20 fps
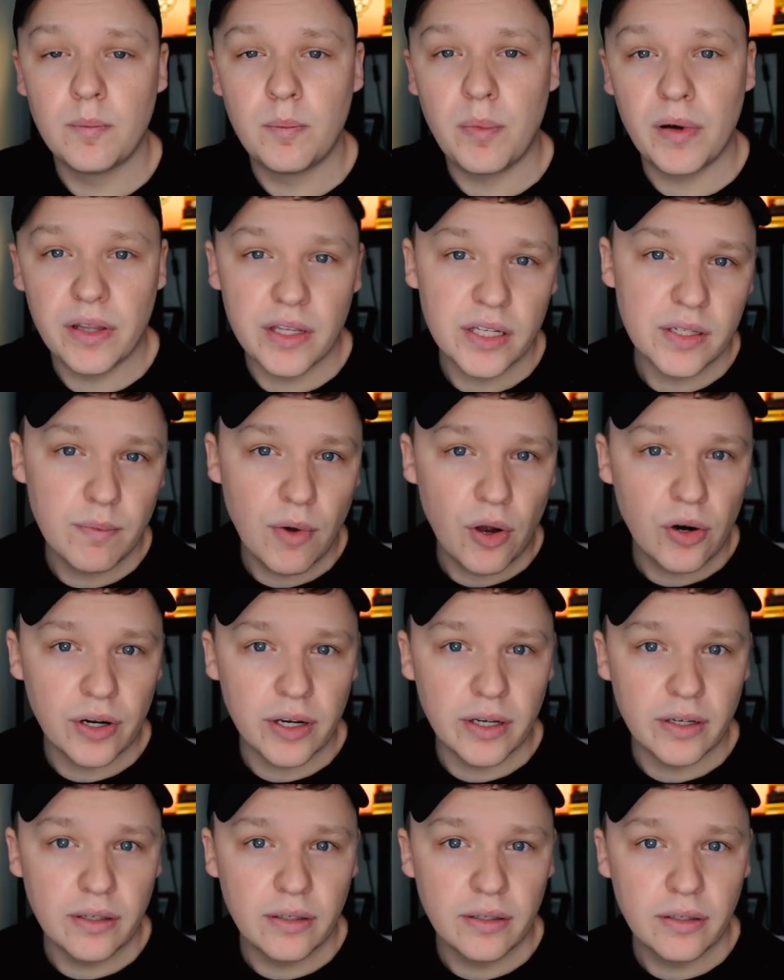But this
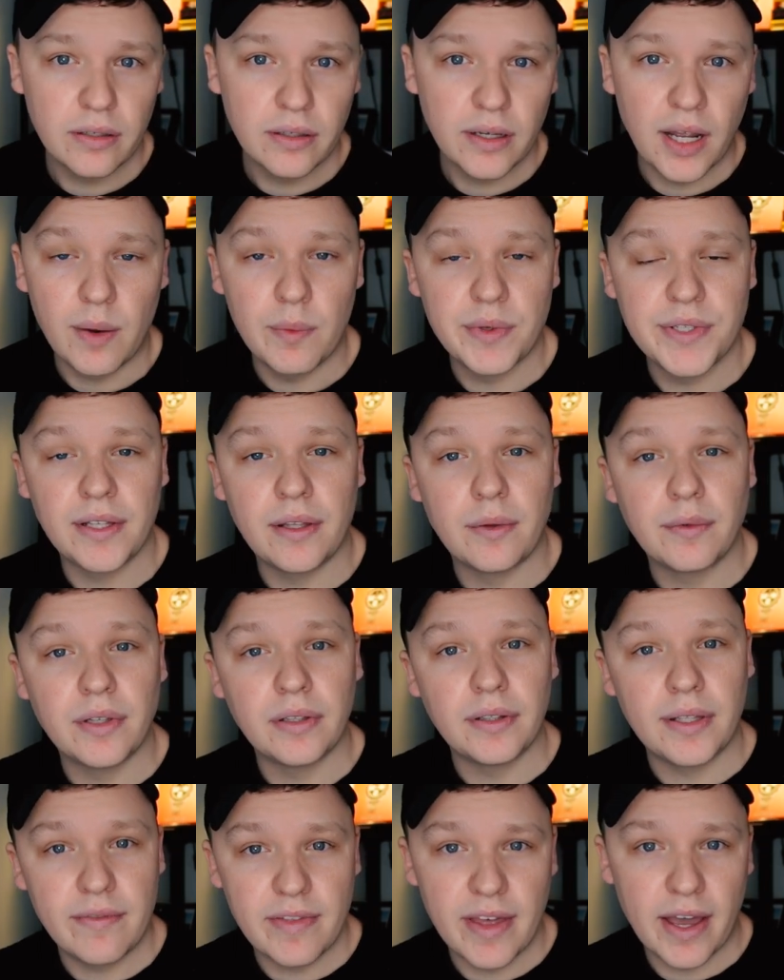morning, I was allowed
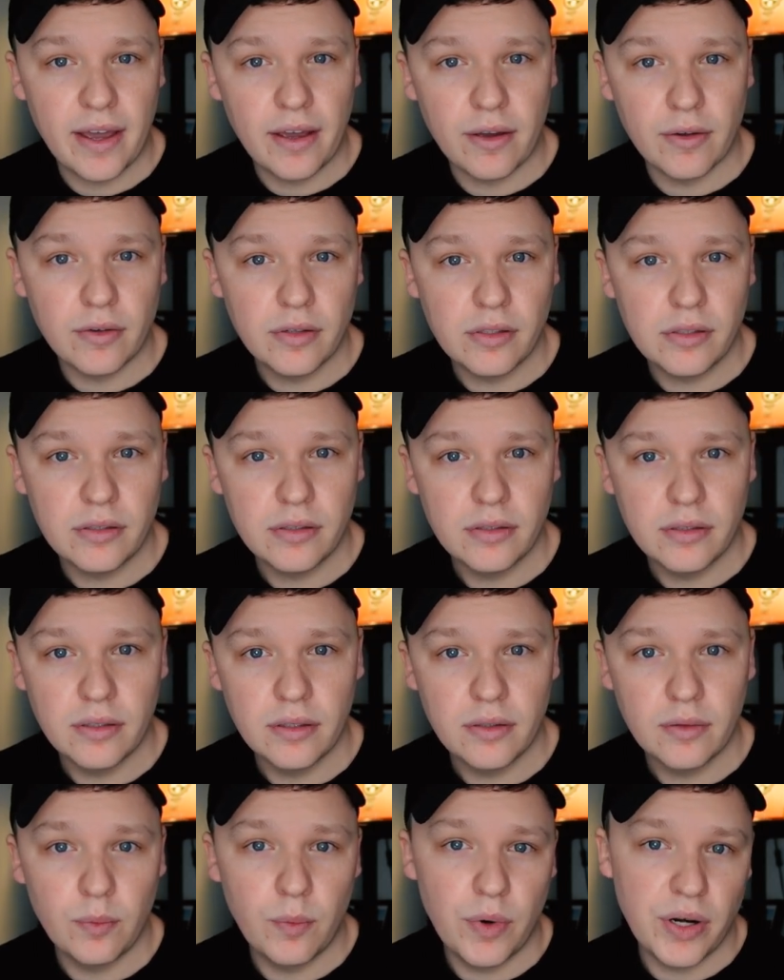to leave the house.
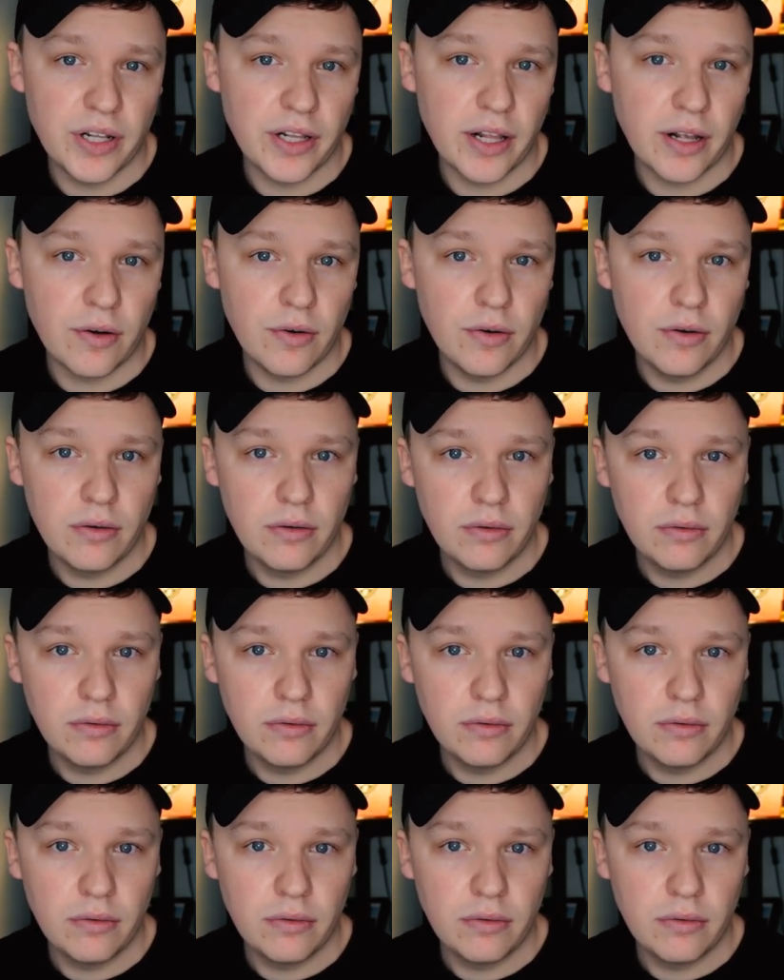Where did I go?